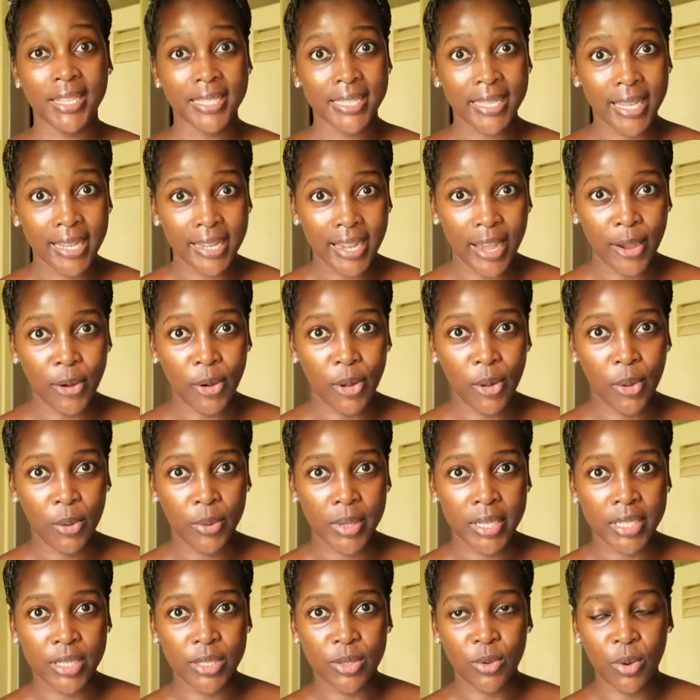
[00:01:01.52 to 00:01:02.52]
was saying I
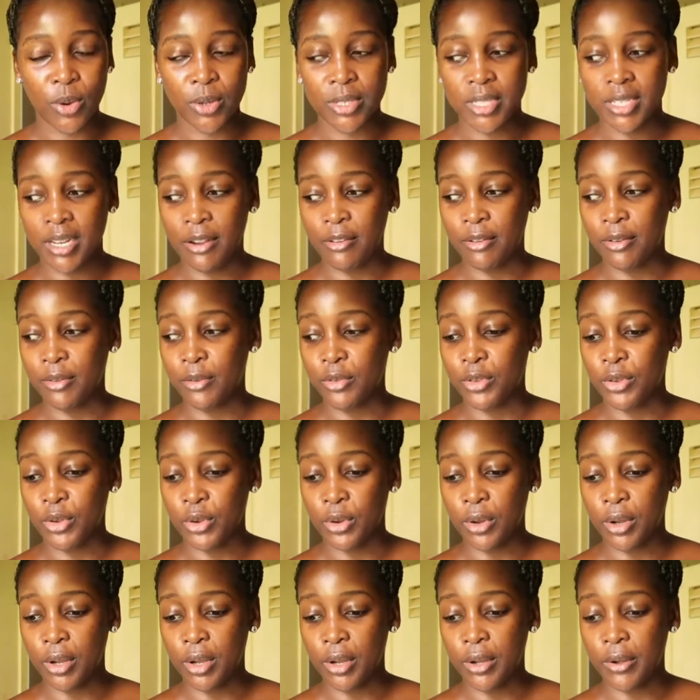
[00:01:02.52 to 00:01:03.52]
always order
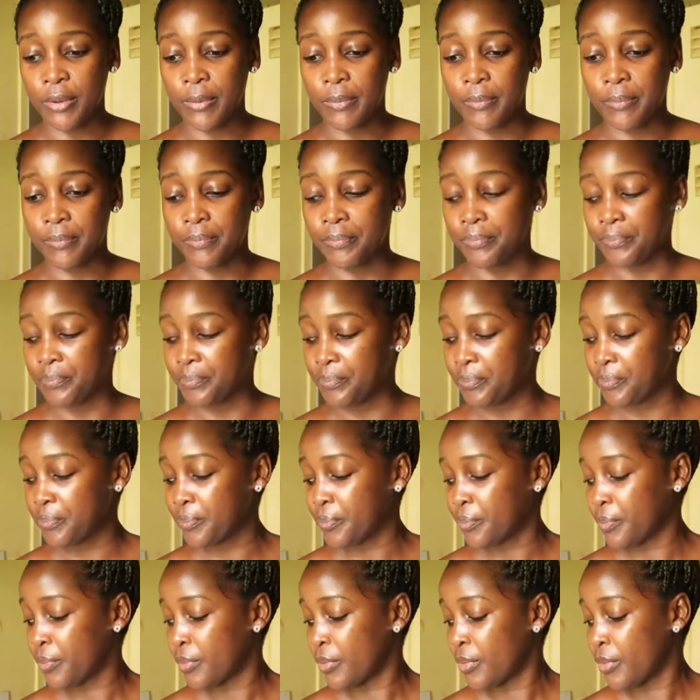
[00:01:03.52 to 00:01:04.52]
um,
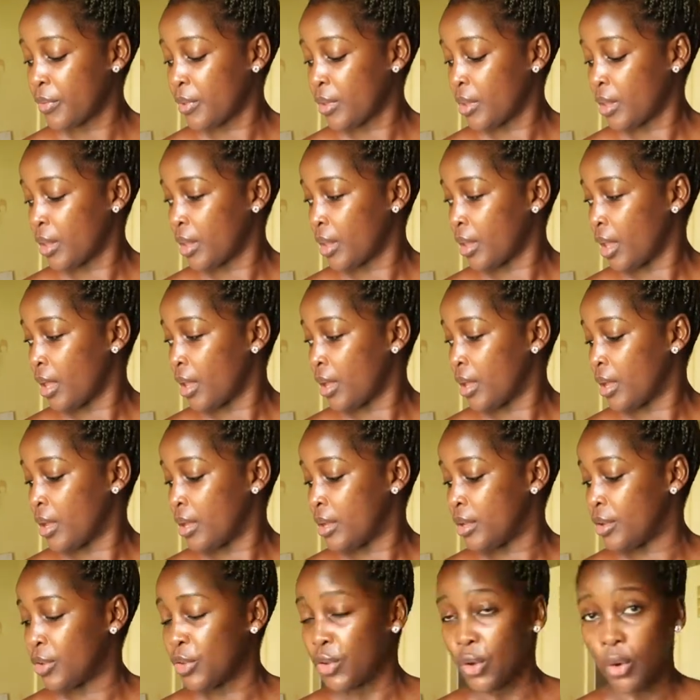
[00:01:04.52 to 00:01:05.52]

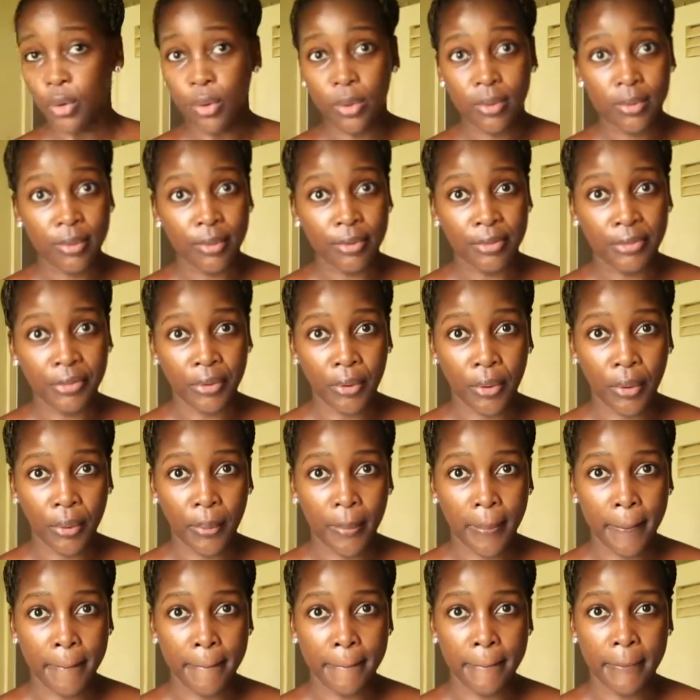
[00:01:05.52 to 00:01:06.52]
Yokuku
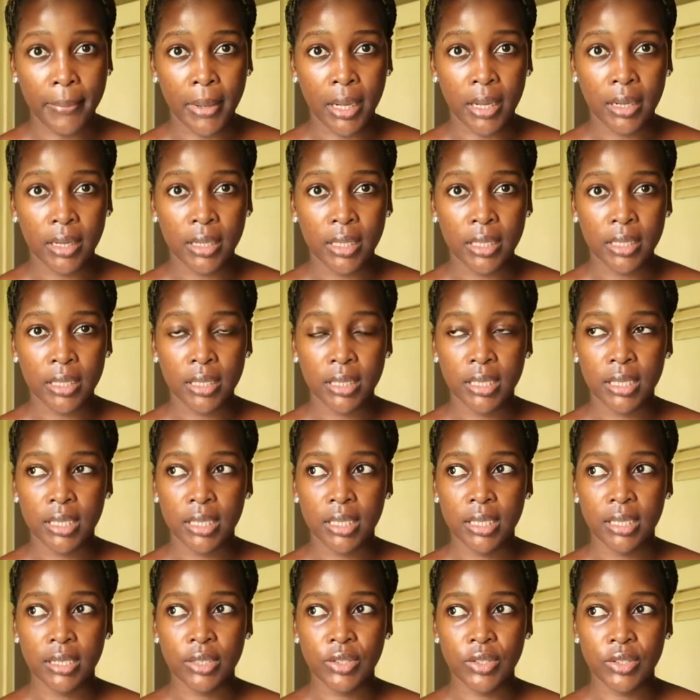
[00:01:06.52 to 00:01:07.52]
from
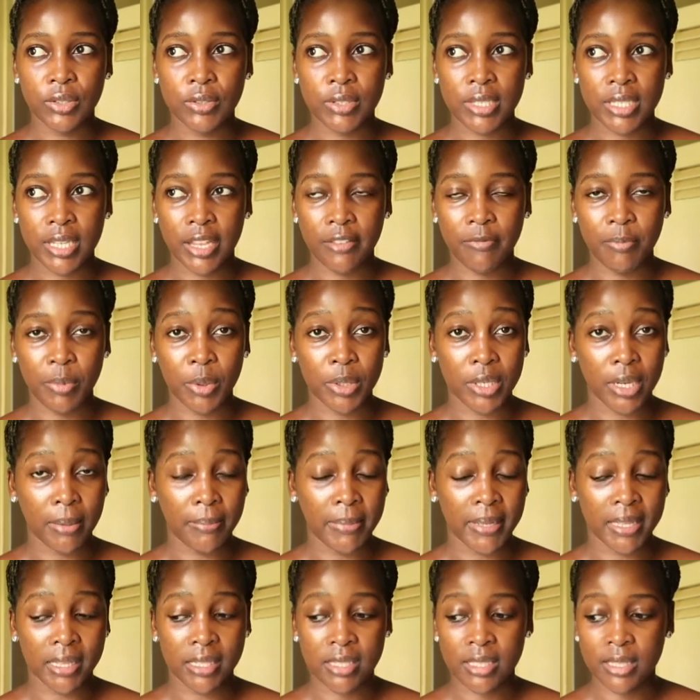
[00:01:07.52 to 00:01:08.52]
SafeBoda,
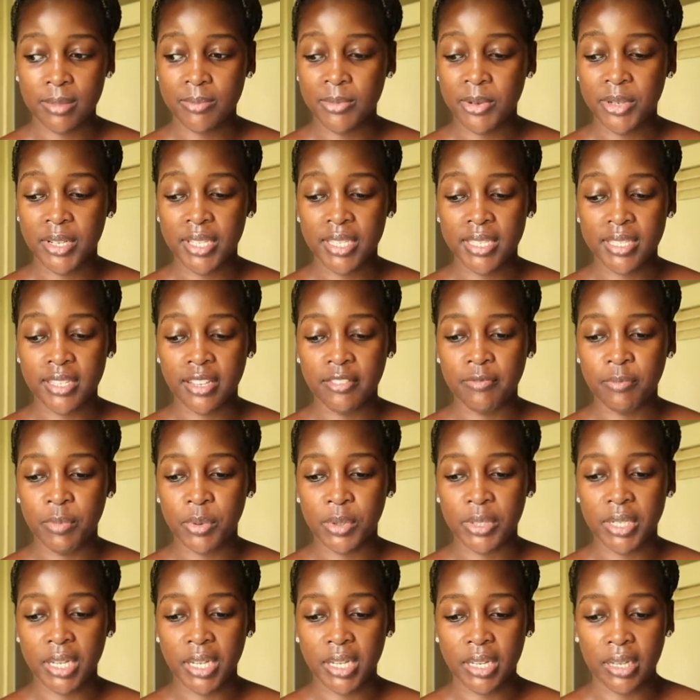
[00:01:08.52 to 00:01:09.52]
but this morning
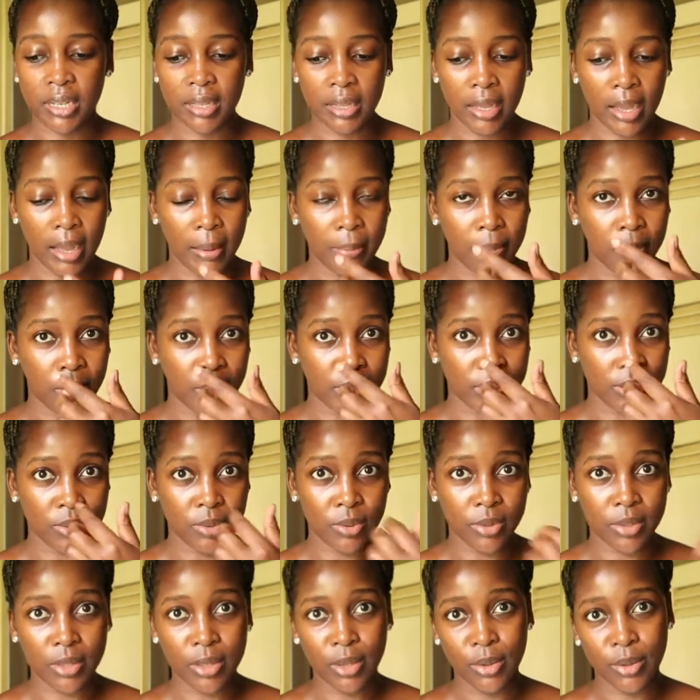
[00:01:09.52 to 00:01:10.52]
SafeBoda app was
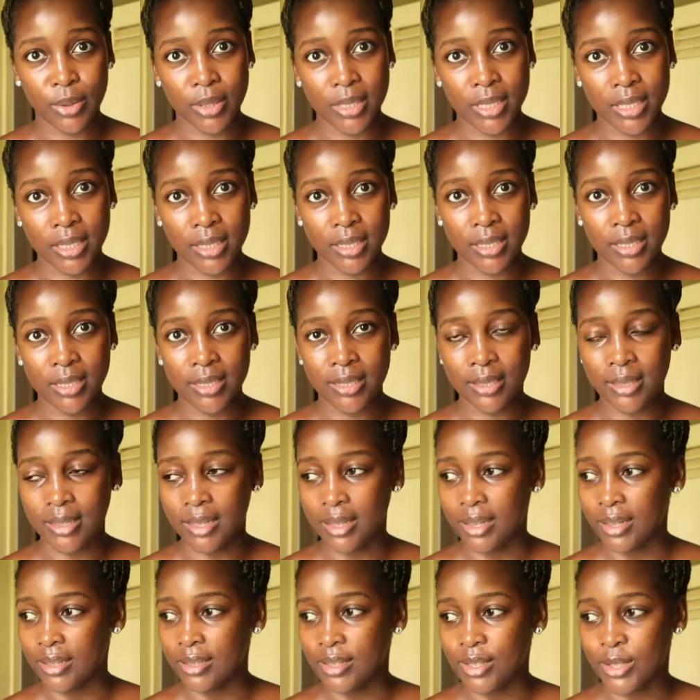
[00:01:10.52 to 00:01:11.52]
not loading,
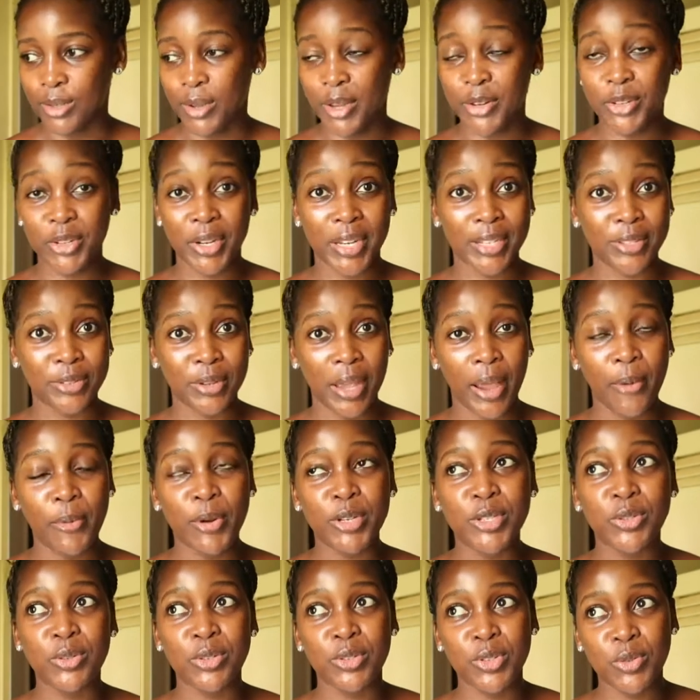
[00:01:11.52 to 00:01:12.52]
the, so I tried. I
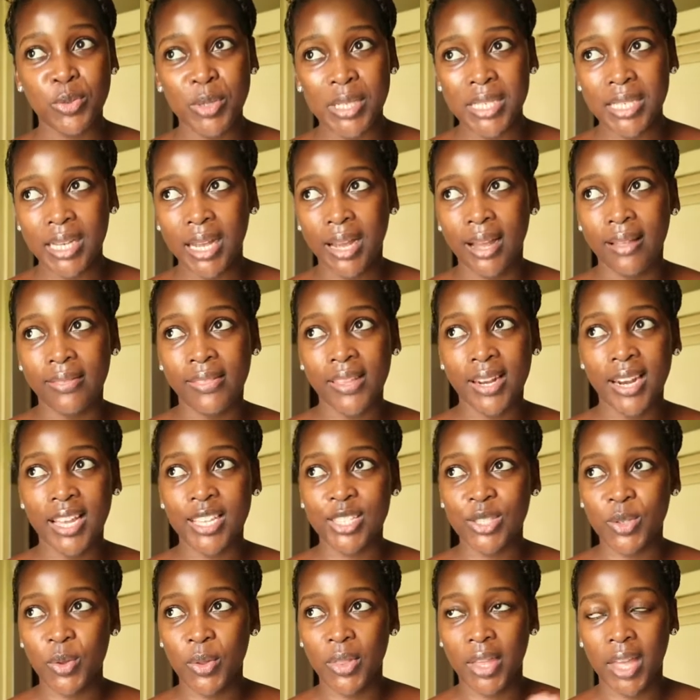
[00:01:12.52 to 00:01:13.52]
went to Twitter and then
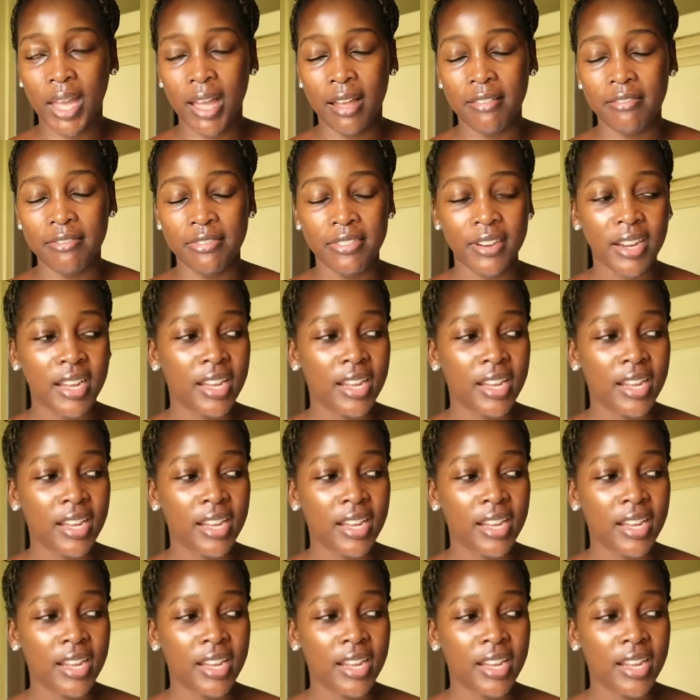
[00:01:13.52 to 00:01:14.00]
I saw they have,